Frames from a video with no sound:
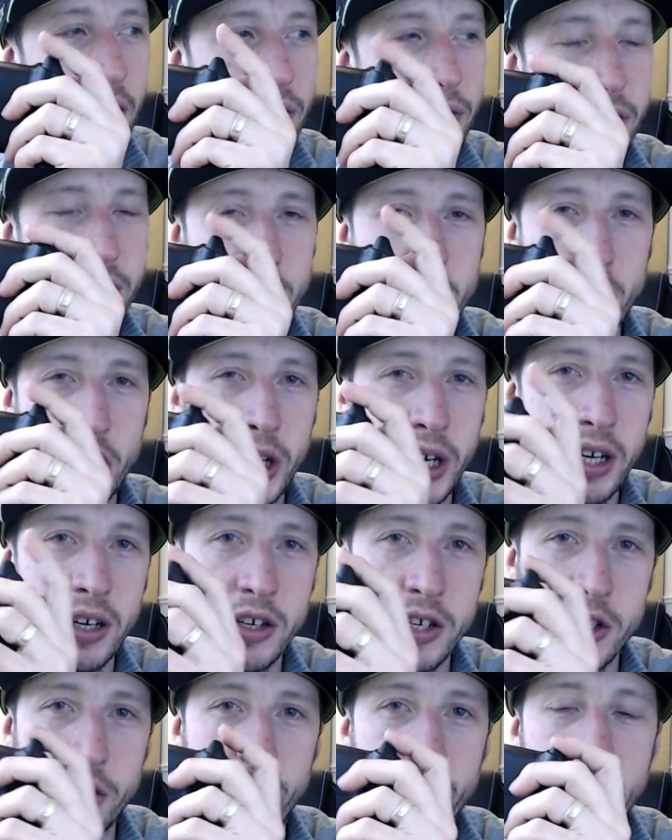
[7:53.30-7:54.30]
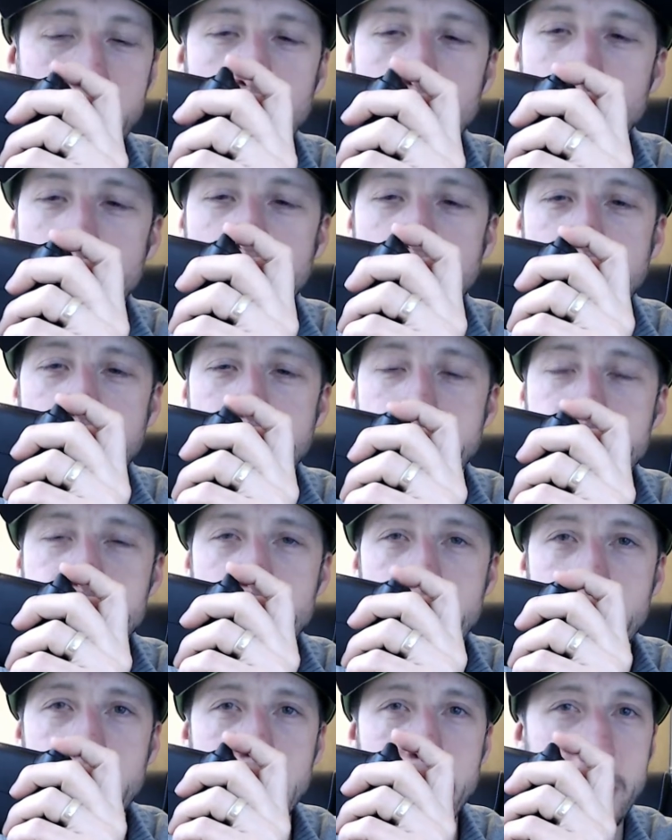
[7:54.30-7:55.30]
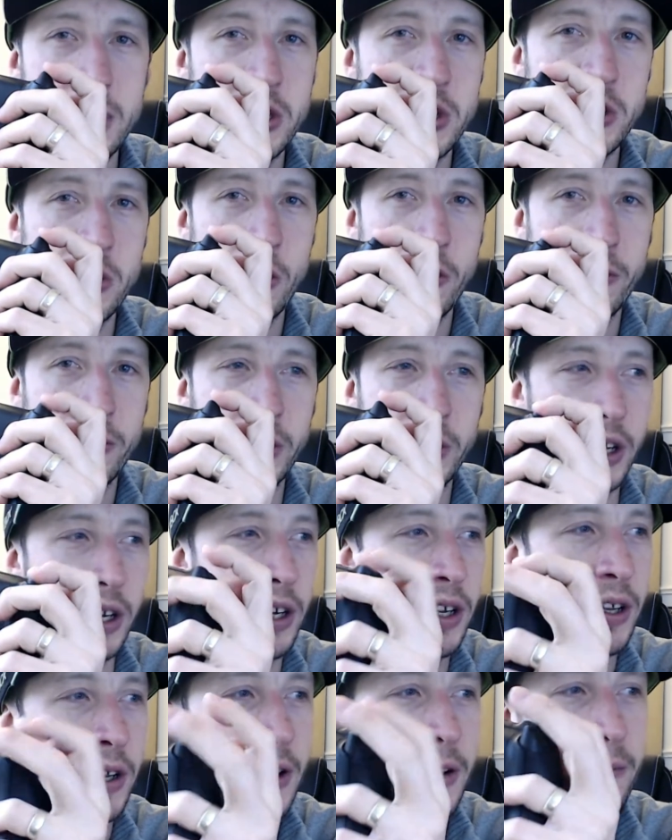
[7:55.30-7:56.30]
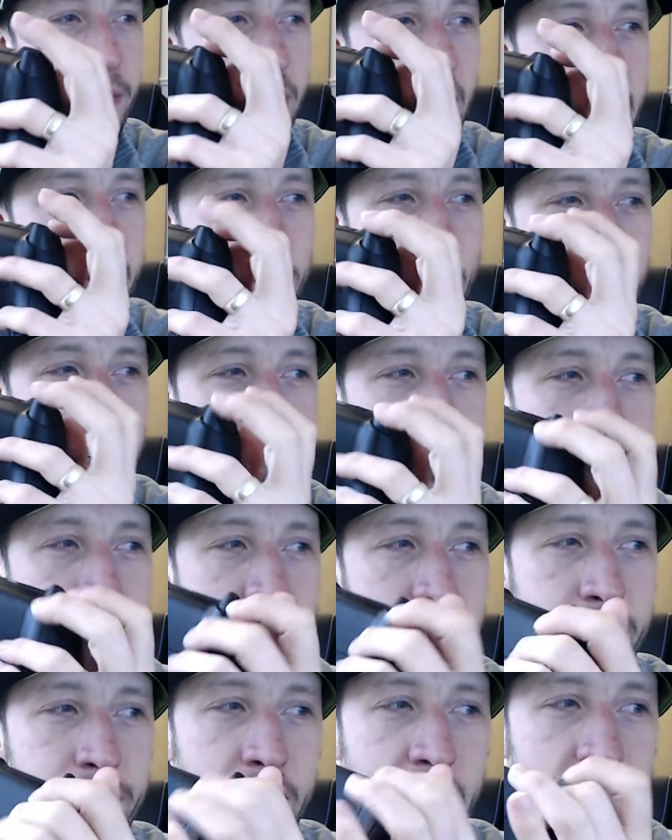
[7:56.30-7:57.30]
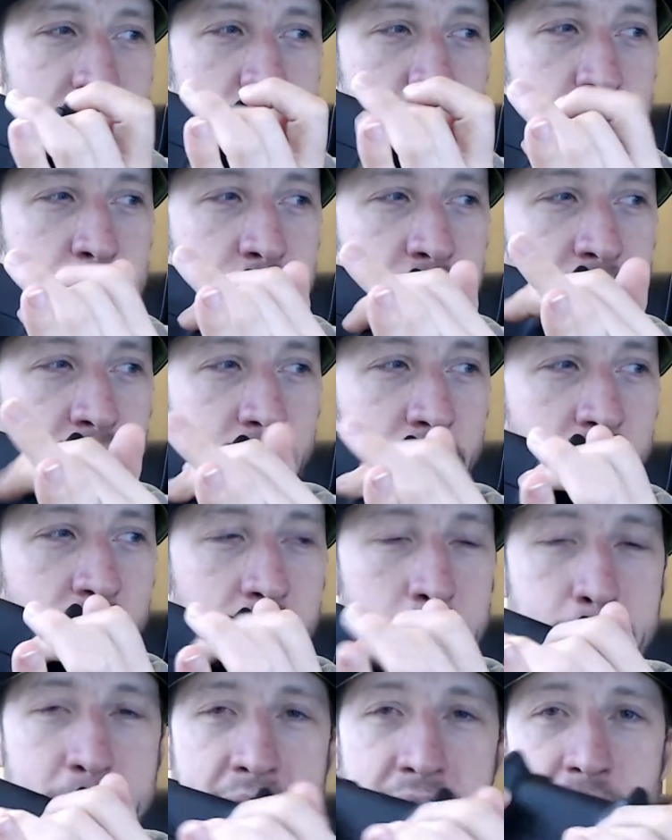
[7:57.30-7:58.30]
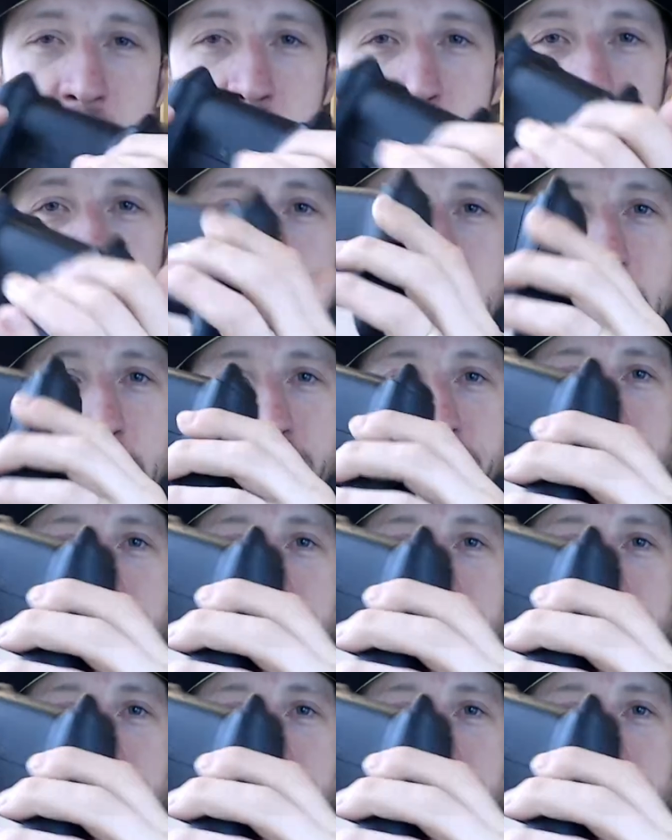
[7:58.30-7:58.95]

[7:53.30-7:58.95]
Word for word: the triggers feel that tiny bit softer and they've got this matte finish on the back as well.